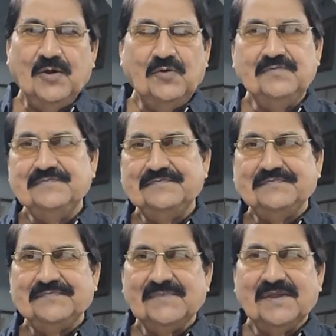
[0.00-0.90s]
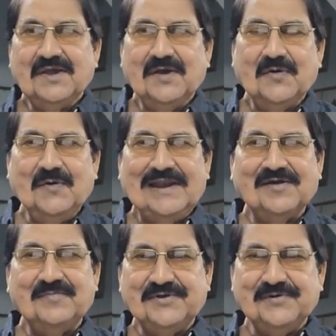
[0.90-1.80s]
Hello,
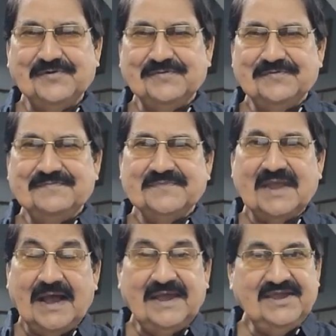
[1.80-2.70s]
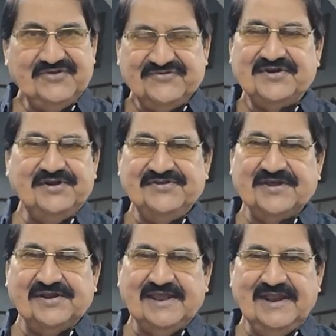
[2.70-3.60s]
welcome to IS Study
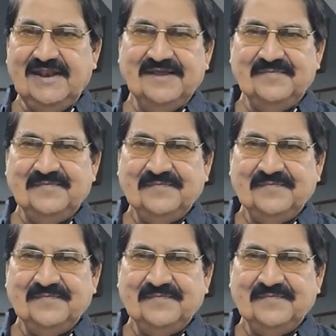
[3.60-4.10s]
Circle.